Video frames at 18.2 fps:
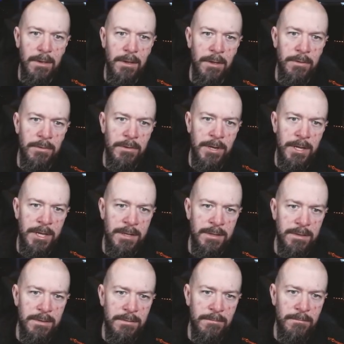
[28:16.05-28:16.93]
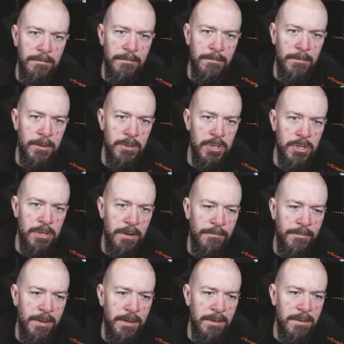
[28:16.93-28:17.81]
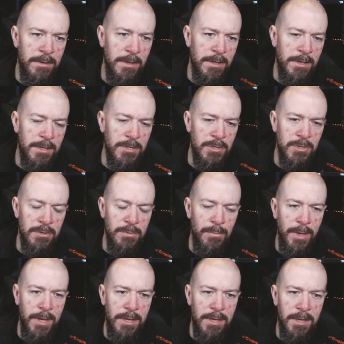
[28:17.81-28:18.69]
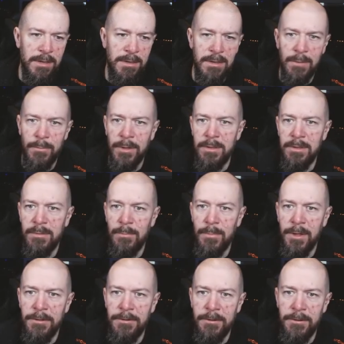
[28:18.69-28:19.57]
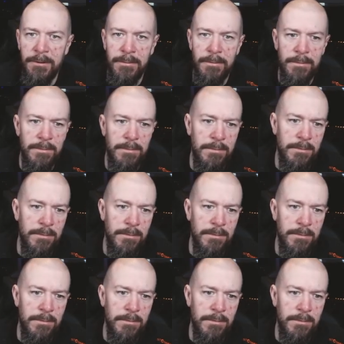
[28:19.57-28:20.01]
unlinked version of it, and this should make it a bit better.